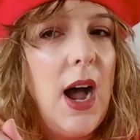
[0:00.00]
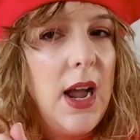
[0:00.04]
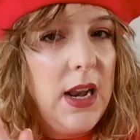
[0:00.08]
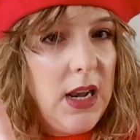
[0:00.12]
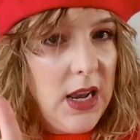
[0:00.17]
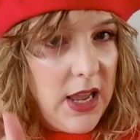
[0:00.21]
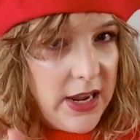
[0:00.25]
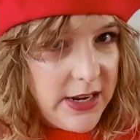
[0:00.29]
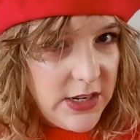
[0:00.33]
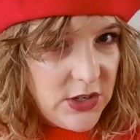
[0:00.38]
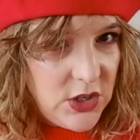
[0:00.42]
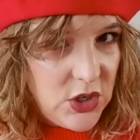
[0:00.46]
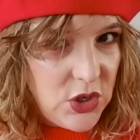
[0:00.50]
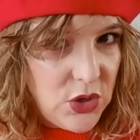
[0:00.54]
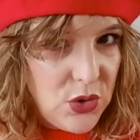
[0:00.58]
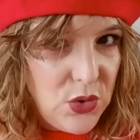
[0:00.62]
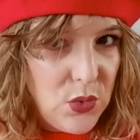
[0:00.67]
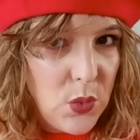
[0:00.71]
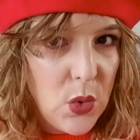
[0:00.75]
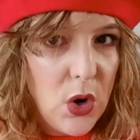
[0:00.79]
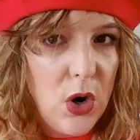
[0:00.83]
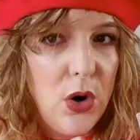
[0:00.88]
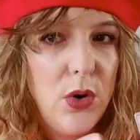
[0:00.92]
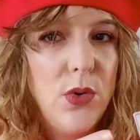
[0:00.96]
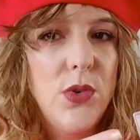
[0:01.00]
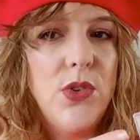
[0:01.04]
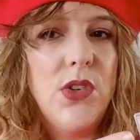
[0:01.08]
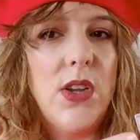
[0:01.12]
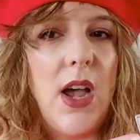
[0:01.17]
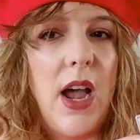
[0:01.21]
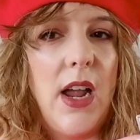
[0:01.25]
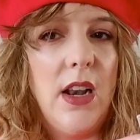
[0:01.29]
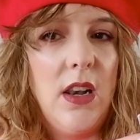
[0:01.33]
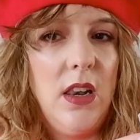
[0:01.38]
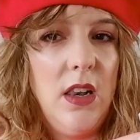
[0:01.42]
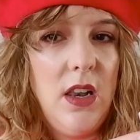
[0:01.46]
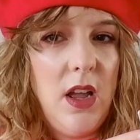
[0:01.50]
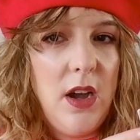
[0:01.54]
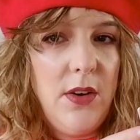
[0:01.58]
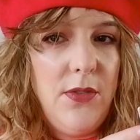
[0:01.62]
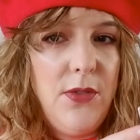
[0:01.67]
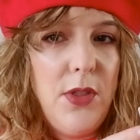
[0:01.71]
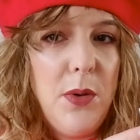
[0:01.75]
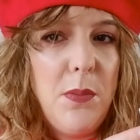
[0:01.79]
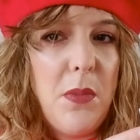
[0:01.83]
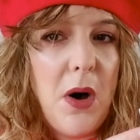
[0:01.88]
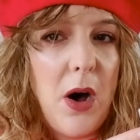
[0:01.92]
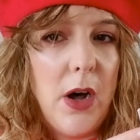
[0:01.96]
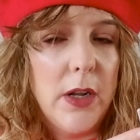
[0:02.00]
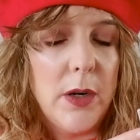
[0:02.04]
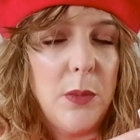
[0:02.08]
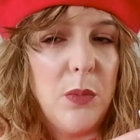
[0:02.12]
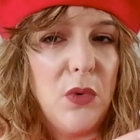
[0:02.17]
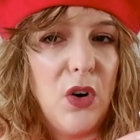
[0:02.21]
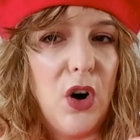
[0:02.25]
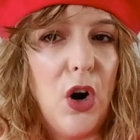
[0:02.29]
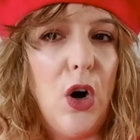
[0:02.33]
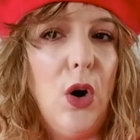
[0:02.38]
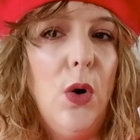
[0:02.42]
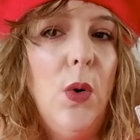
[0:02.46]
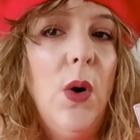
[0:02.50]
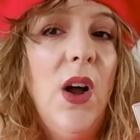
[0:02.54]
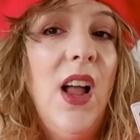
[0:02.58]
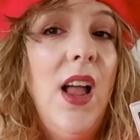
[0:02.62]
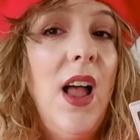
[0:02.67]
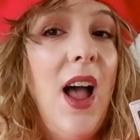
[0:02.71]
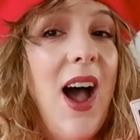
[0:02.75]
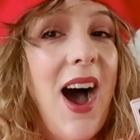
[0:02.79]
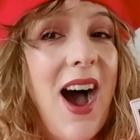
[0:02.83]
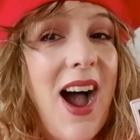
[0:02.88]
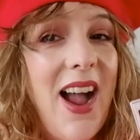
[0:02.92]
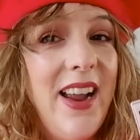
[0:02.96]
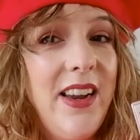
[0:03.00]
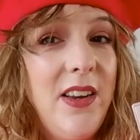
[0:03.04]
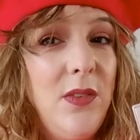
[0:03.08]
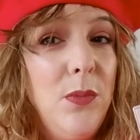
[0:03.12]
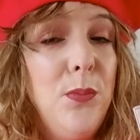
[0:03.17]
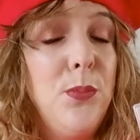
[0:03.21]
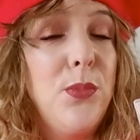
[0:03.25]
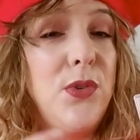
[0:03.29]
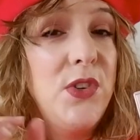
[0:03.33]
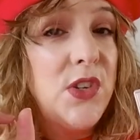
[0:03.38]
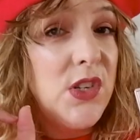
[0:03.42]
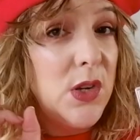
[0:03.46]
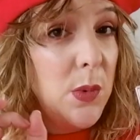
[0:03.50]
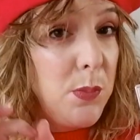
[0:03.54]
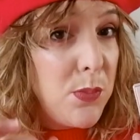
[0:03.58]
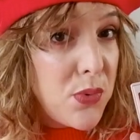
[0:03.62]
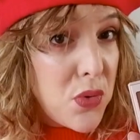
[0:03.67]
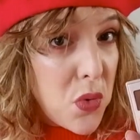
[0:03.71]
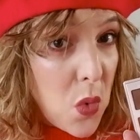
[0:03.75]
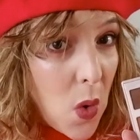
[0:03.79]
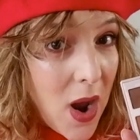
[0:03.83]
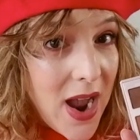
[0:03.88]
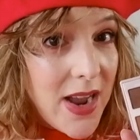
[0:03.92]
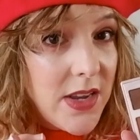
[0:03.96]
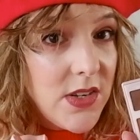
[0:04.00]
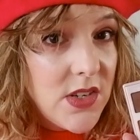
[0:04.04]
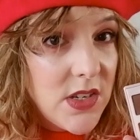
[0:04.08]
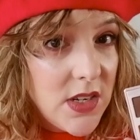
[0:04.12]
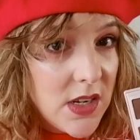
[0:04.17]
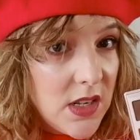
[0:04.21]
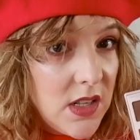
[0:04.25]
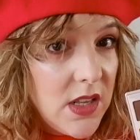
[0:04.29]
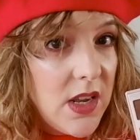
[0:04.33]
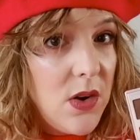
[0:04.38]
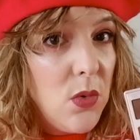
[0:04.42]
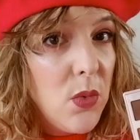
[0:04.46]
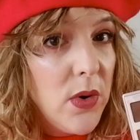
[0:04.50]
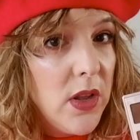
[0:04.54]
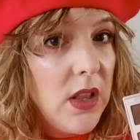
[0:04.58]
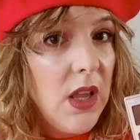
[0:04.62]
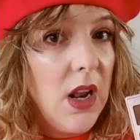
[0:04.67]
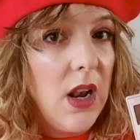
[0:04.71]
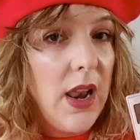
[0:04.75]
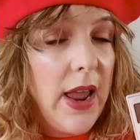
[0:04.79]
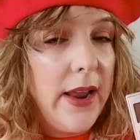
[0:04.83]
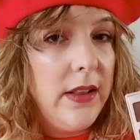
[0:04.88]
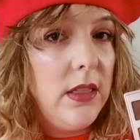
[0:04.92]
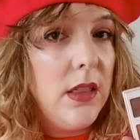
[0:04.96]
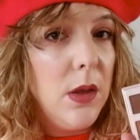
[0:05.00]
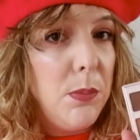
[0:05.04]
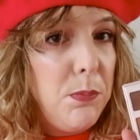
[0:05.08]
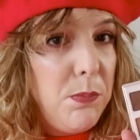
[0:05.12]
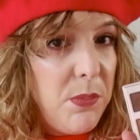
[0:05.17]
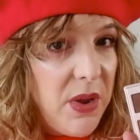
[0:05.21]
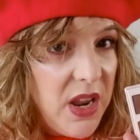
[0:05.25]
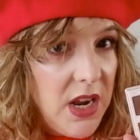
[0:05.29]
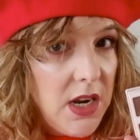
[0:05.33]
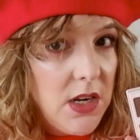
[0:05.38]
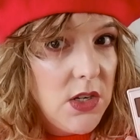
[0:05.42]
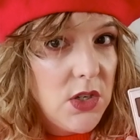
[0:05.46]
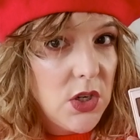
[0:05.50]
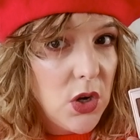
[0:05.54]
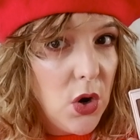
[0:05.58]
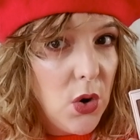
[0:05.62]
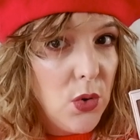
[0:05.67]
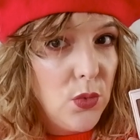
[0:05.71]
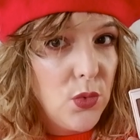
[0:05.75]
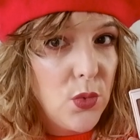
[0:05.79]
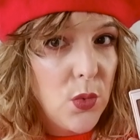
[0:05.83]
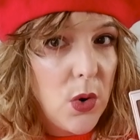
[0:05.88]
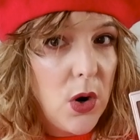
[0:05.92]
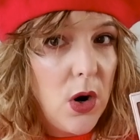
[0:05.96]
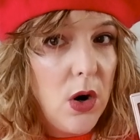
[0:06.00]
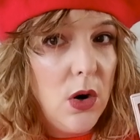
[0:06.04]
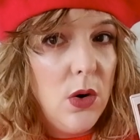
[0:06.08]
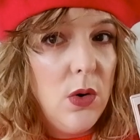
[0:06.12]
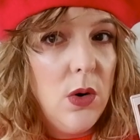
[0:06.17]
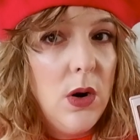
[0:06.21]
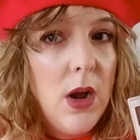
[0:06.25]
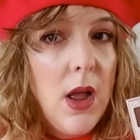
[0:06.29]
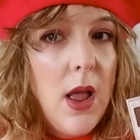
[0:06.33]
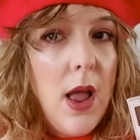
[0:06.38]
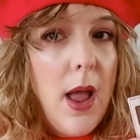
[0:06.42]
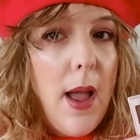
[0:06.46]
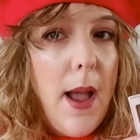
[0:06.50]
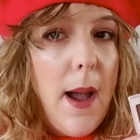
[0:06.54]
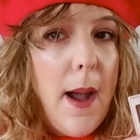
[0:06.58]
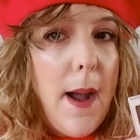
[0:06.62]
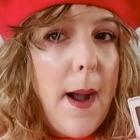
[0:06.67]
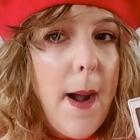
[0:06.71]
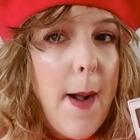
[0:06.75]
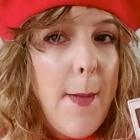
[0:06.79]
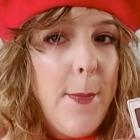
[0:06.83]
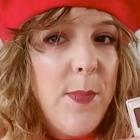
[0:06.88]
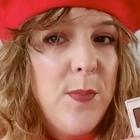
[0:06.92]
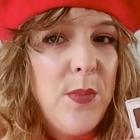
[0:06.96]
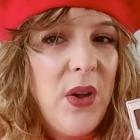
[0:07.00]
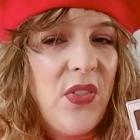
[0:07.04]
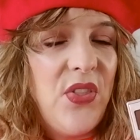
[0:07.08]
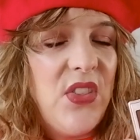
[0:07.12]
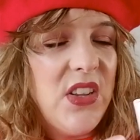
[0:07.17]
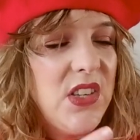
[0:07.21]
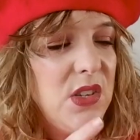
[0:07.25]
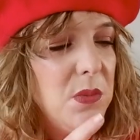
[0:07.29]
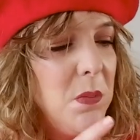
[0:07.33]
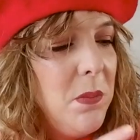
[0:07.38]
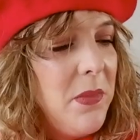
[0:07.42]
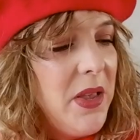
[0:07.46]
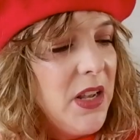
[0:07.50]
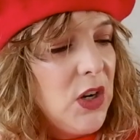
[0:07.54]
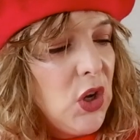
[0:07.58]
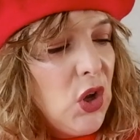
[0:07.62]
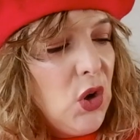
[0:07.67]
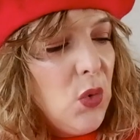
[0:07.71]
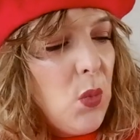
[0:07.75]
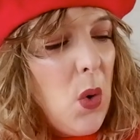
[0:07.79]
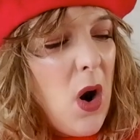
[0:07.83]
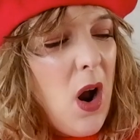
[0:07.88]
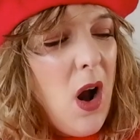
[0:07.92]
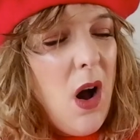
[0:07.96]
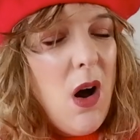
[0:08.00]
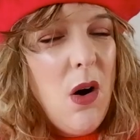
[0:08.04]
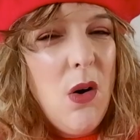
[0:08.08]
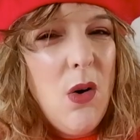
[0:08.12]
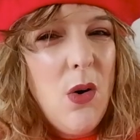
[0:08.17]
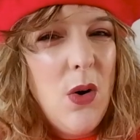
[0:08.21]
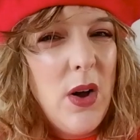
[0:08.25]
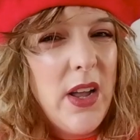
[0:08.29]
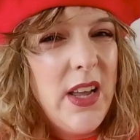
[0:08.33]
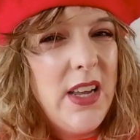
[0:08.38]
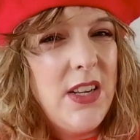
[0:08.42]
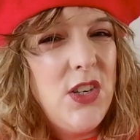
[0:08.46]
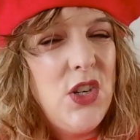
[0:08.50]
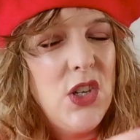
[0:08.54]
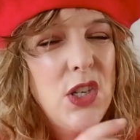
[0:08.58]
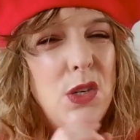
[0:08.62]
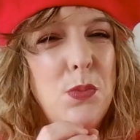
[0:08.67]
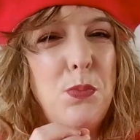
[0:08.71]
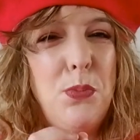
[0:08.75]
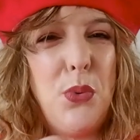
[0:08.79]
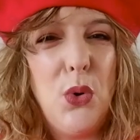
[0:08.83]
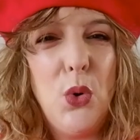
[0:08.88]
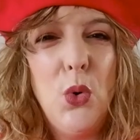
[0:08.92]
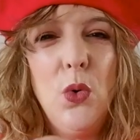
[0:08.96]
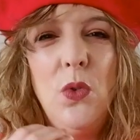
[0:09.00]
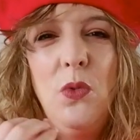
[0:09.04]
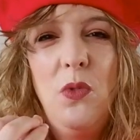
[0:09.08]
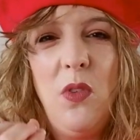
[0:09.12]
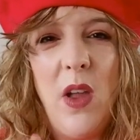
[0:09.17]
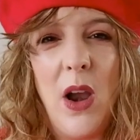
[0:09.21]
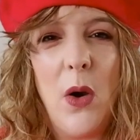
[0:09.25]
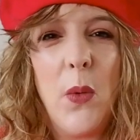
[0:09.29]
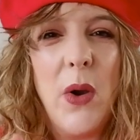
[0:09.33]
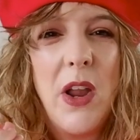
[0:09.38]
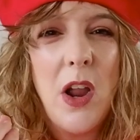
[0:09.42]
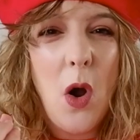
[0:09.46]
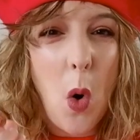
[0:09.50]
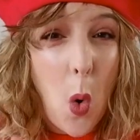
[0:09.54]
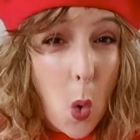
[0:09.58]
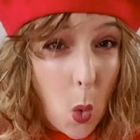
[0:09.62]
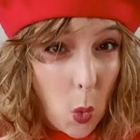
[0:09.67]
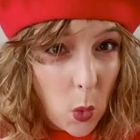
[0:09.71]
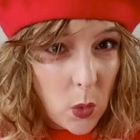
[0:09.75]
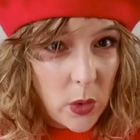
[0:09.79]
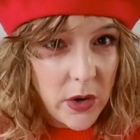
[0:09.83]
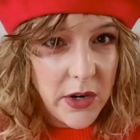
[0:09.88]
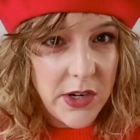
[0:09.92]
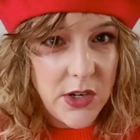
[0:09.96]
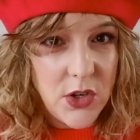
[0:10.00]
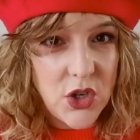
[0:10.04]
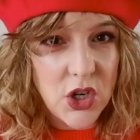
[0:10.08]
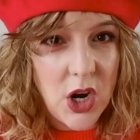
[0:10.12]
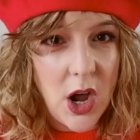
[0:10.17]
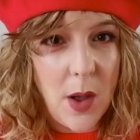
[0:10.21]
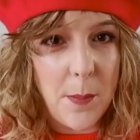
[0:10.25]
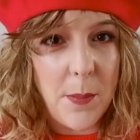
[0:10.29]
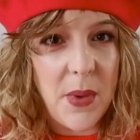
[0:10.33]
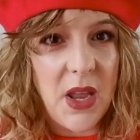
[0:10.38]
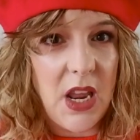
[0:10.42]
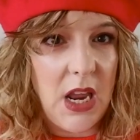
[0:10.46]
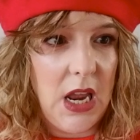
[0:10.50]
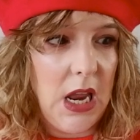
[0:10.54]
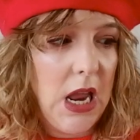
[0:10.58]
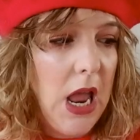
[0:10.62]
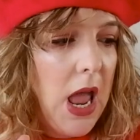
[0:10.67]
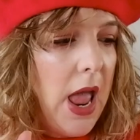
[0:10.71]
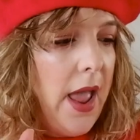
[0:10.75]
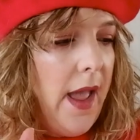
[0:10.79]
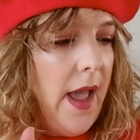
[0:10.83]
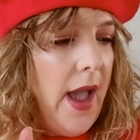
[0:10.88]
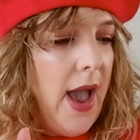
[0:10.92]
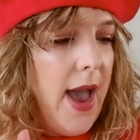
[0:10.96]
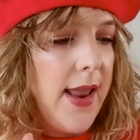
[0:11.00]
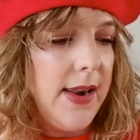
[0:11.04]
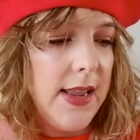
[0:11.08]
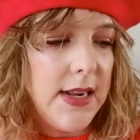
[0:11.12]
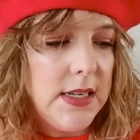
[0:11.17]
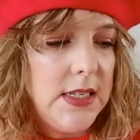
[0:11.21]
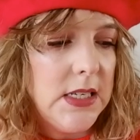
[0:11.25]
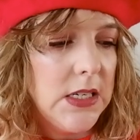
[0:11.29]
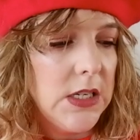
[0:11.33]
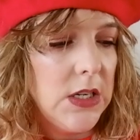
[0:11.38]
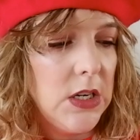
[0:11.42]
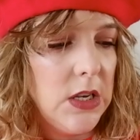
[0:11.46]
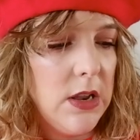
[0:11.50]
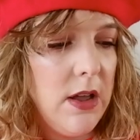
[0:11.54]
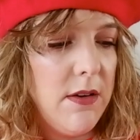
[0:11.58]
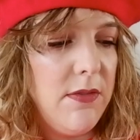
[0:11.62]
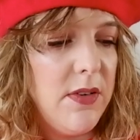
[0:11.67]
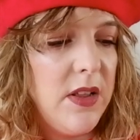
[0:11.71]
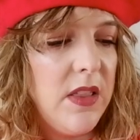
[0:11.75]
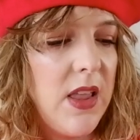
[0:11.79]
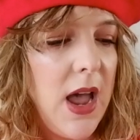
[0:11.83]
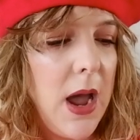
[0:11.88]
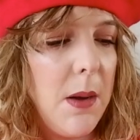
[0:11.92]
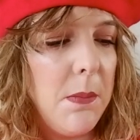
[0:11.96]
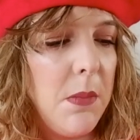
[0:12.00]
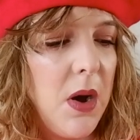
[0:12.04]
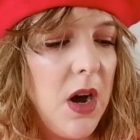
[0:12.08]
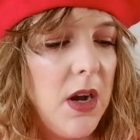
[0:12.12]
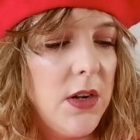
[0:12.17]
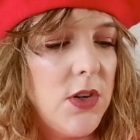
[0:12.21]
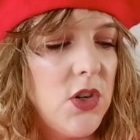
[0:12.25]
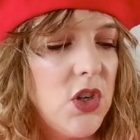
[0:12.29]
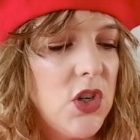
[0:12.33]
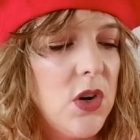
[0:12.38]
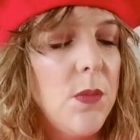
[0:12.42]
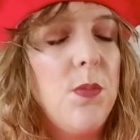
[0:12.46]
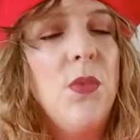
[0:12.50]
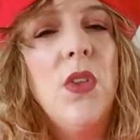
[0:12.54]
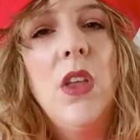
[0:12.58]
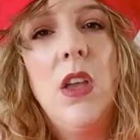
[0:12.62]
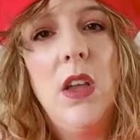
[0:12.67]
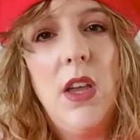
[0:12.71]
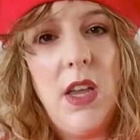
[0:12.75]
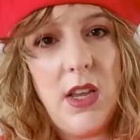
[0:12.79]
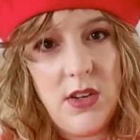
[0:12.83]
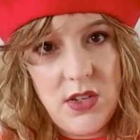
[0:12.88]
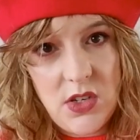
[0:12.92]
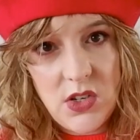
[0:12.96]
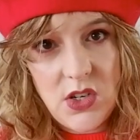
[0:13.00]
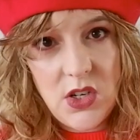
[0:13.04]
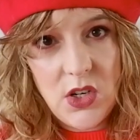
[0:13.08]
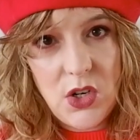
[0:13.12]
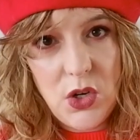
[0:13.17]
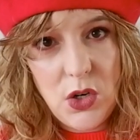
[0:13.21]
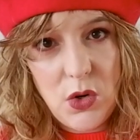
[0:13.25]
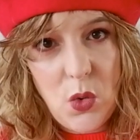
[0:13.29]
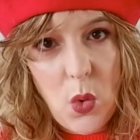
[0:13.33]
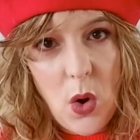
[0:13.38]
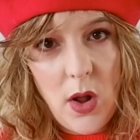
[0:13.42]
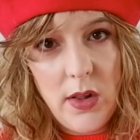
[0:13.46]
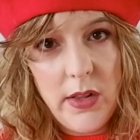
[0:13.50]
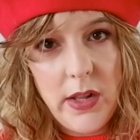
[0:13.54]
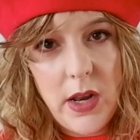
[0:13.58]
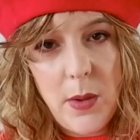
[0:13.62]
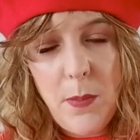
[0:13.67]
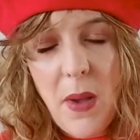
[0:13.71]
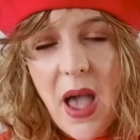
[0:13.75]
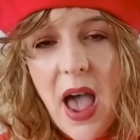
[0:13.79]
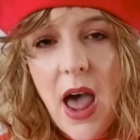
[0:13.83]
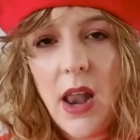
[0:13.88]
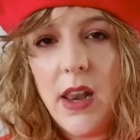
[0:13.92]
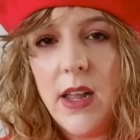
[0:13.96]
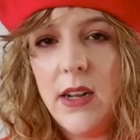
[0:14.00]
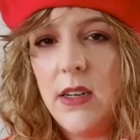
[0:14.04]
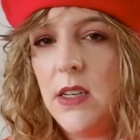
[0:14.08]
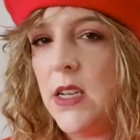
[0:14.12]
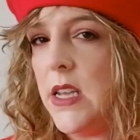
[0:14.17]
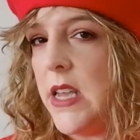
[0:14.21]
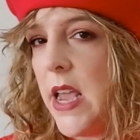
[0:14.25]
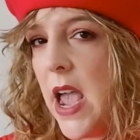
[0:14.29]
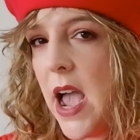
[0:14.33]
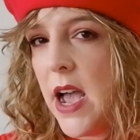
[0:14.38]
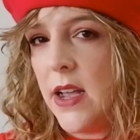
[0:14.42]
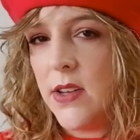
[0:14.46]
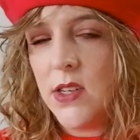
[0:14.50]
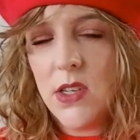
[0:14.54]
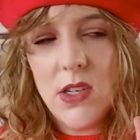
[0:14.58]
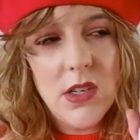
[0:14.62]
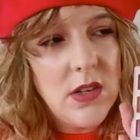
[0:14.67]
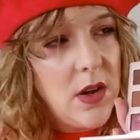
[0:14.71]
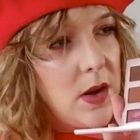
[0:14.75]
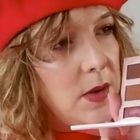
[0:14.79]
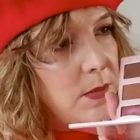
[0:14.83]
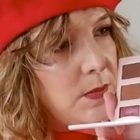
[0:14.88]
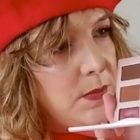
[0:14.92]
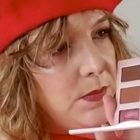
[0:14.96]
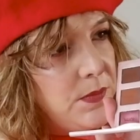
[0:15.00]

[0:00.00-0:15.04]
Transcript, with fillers: I like 2 rows. I love the bottom row, I surprisingly really like the pink toned row, but this middle row, it just pulled very orange on me, and I didn't love it that much. Is this a good quality palette? Yes.